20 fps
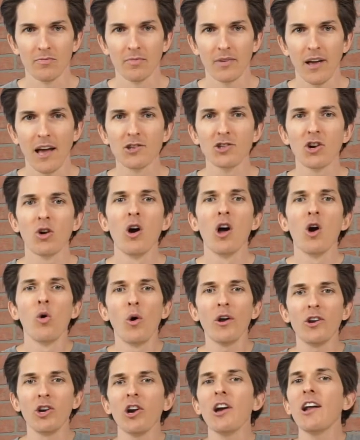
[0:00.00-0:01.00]
Okay, so
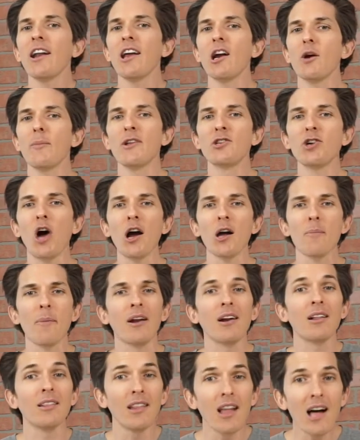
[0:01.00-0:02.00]
what you're going to hear me talk
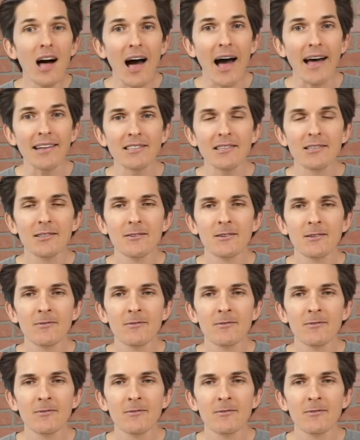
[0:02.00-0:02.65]
about a lot